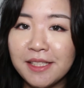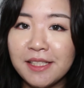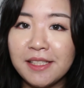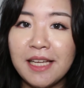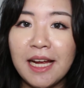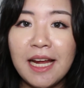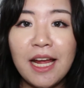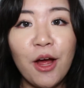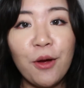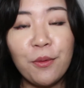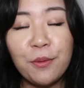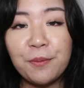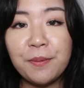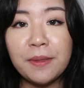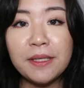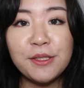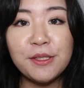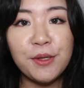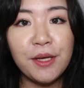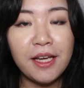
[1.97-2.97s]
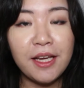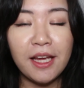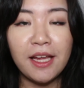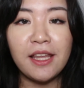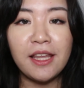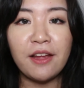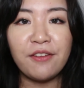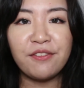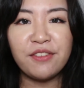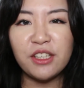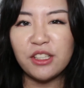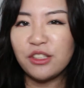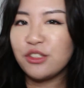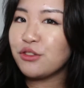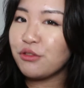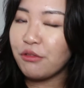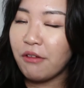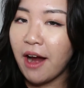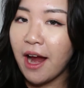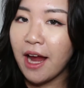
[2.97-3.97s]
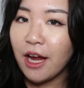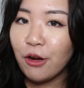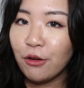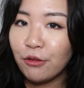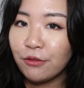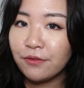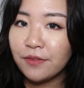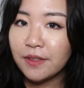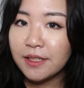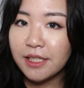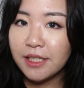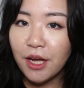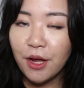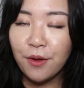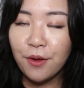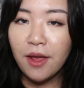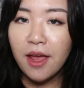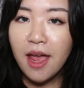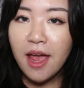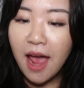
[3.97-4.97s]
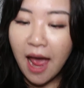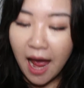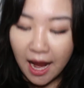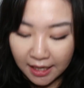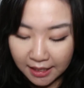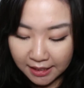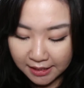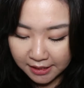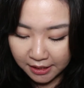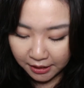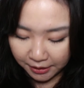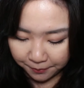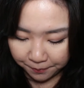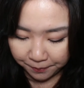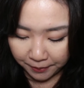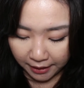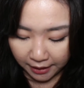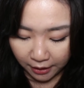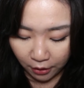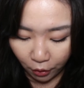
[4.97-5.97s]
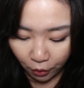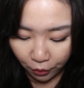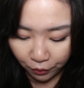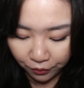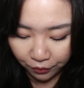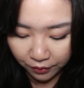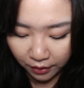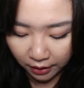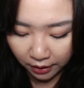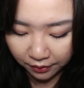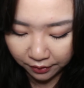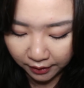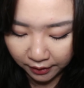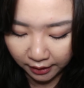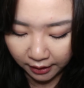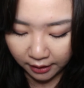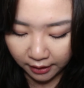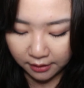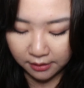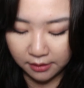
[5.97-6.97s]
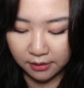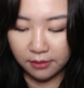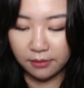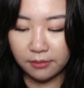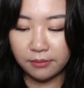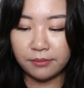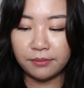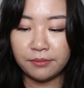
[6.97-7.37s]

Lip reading: Today I will be doing another trying on video, and it's gonna be on these.